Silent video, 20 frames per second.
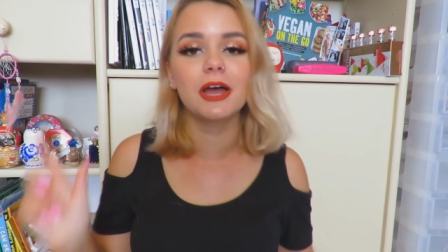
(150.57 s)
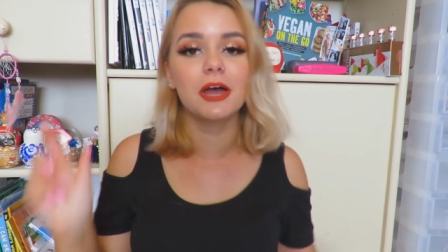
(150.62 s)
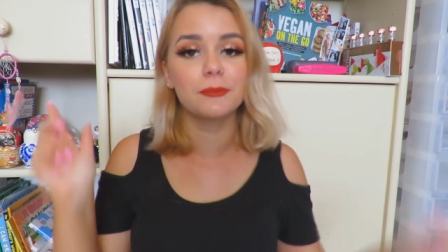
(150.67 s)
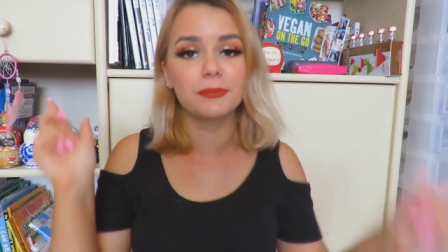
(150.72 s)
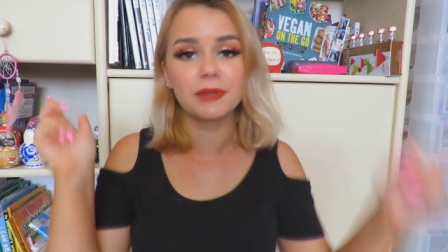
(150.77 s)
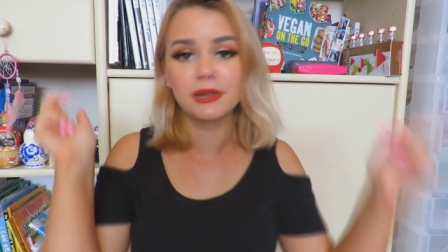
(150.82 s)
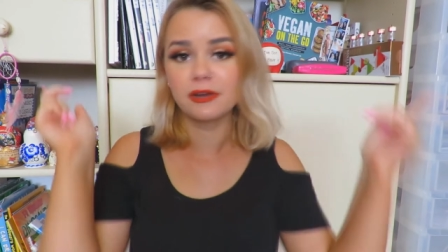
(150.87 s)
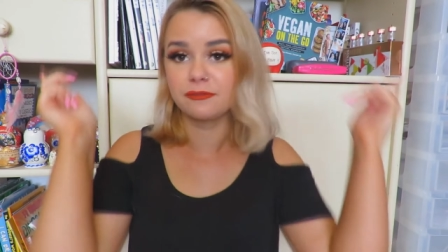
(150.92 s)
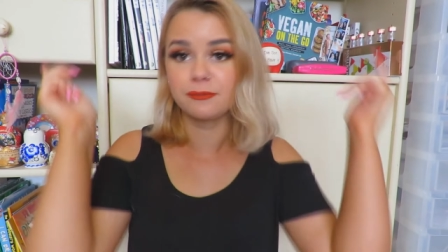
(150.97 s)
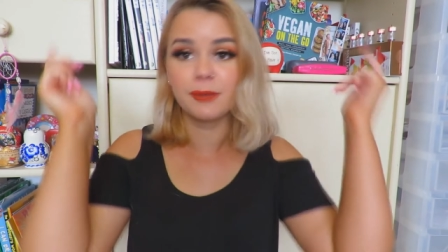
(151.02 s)

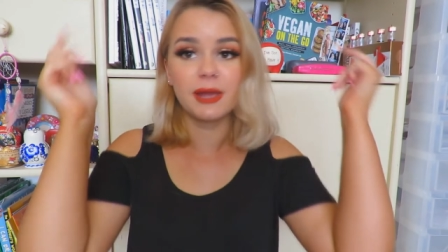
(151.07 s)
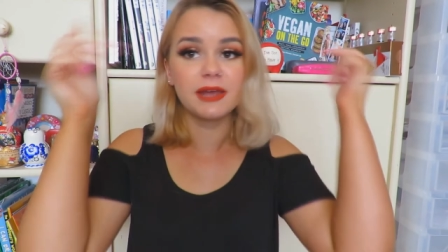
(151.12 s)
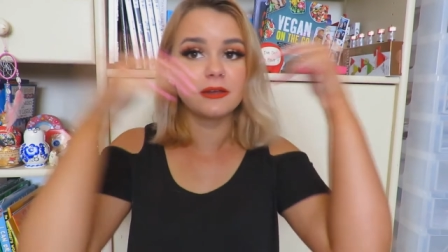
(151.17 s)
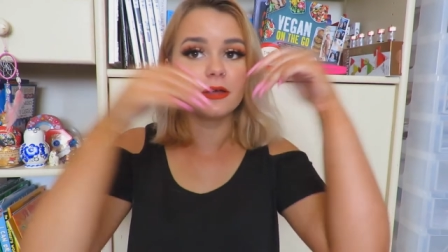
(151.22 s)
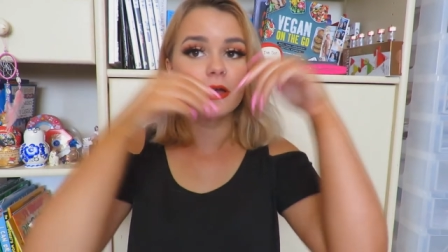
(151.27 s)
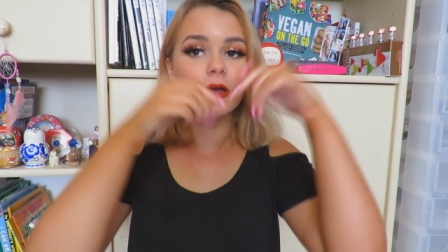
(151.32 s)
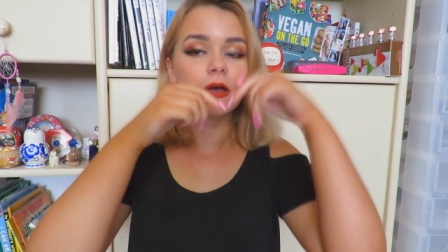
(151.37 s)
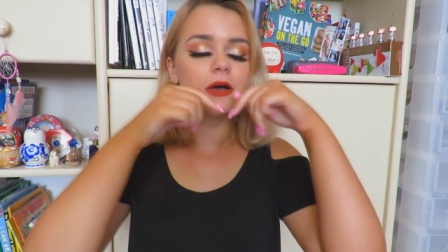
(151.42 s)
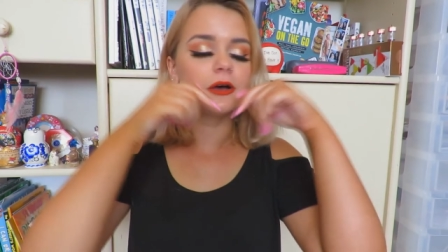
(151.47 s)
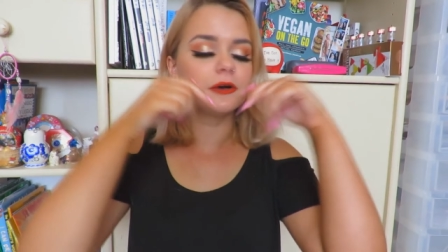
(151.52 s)
Um, then I've made
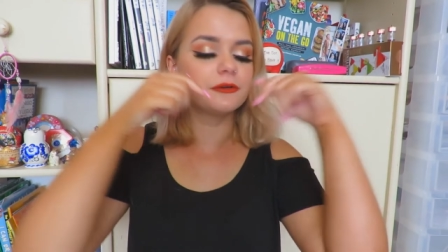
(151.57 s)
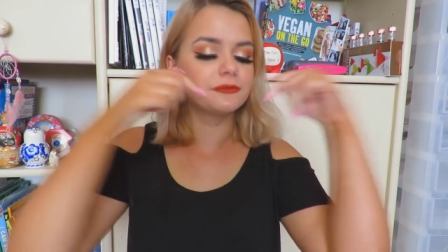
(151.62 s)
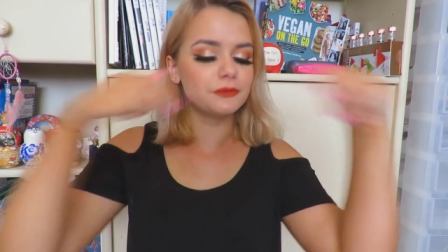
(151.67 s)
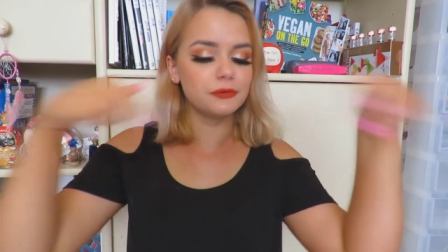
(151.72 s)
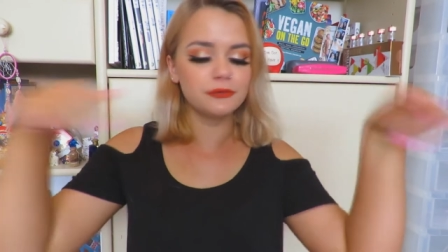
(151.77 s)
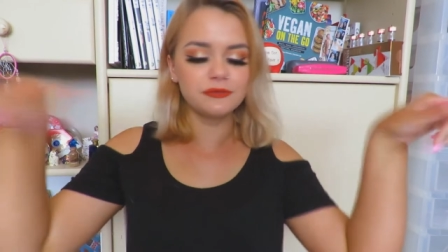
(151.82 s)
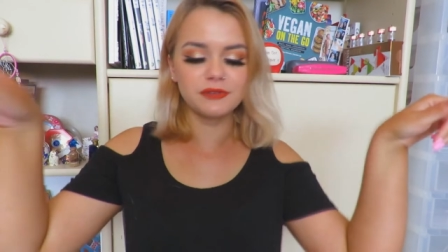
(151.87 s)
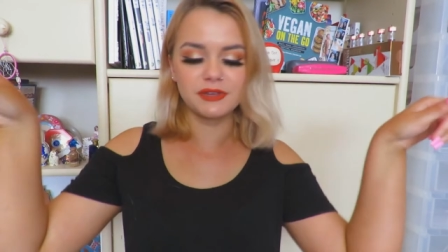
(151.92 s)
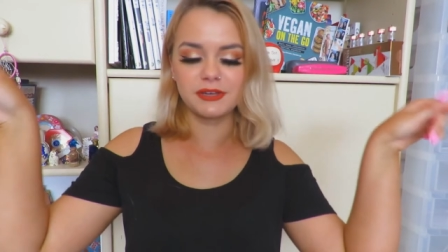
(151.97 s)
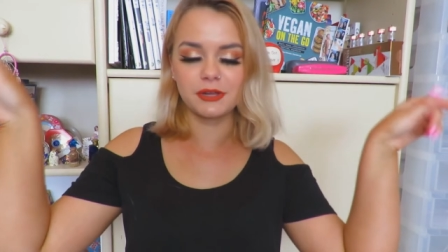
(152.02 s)
a
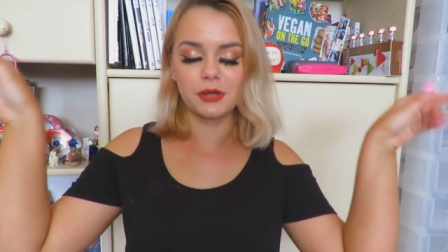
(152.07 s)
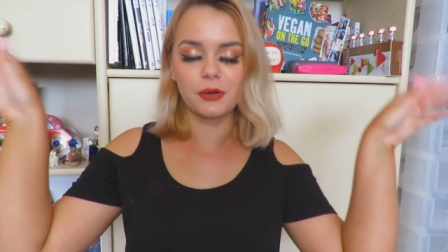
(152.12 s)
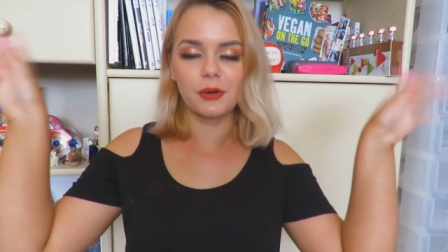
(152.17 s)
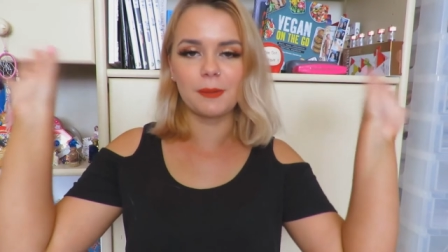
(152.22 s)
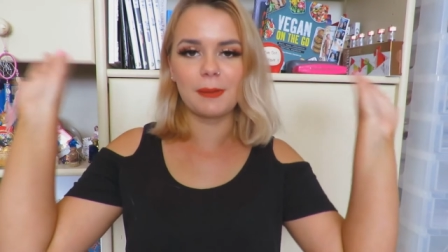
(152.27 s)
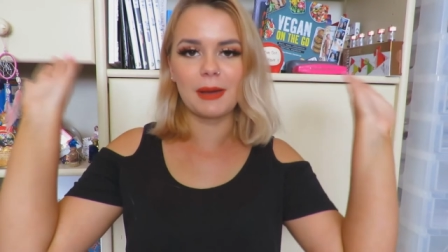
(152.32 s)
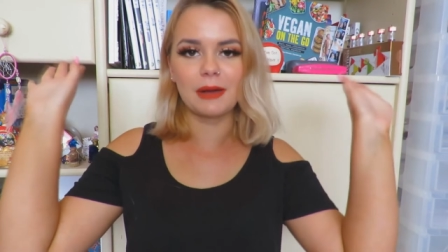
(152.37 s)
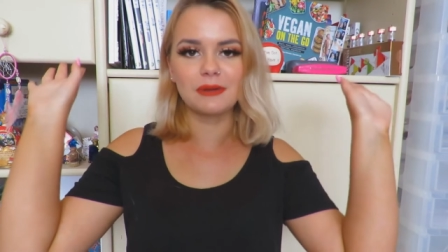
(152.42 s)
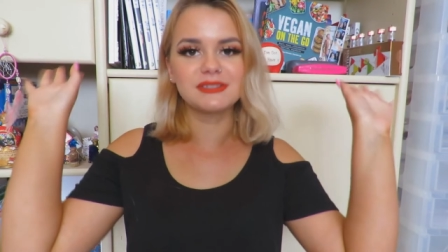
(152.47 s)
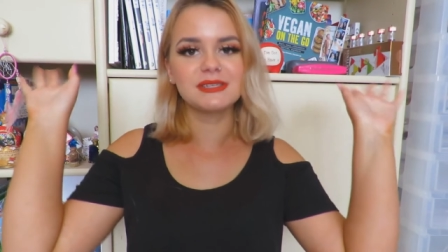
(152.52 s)
full video
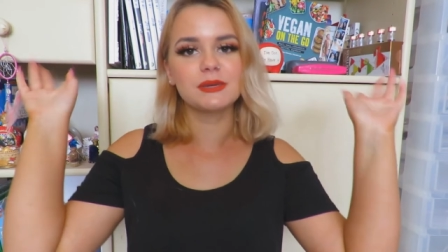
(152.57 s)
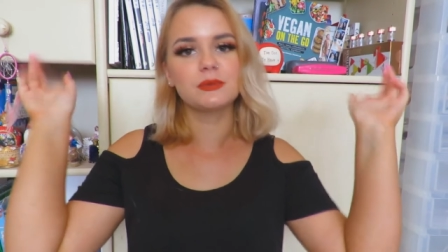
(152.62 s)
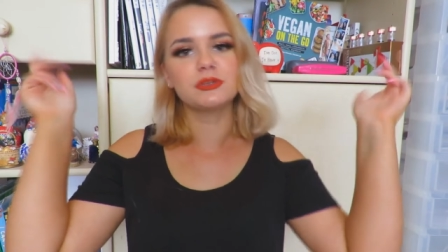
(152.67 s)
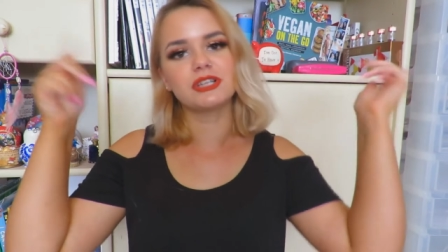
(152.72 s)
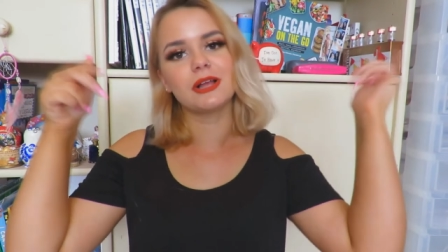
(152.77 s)
about it,